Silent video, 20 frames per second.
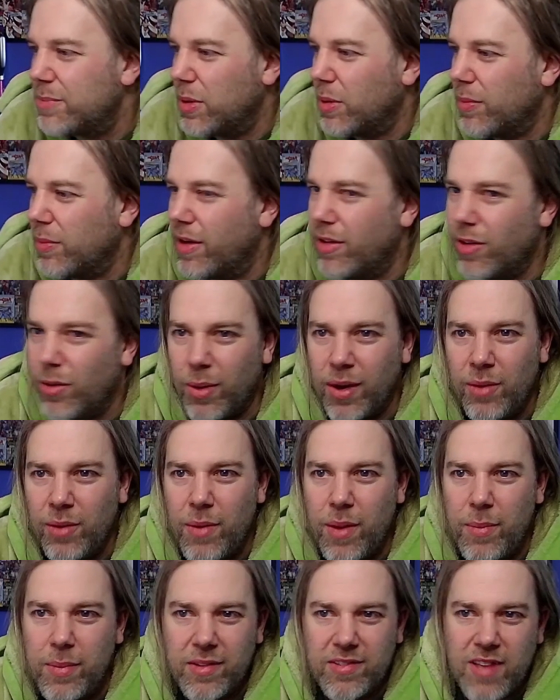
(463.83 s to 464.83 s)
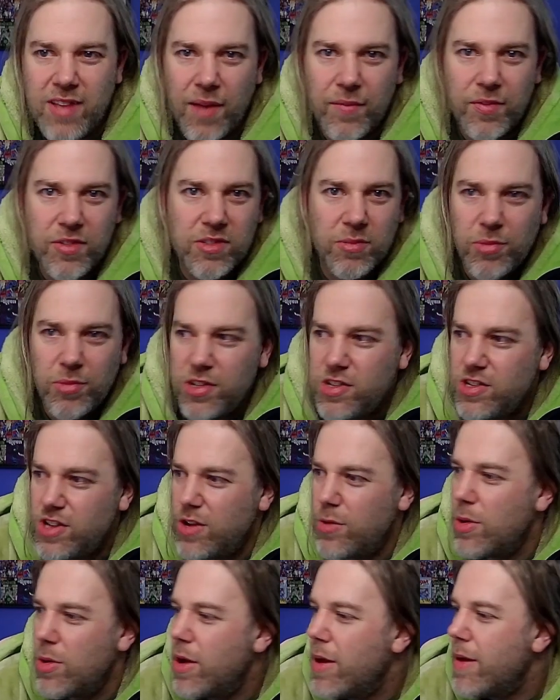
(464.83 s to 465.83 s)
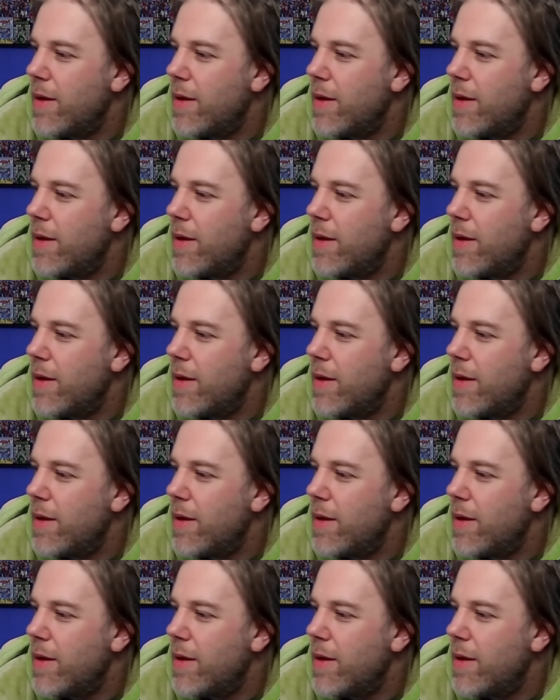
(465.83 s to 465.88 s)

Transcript: been up there a while. Maybe it's time for something new.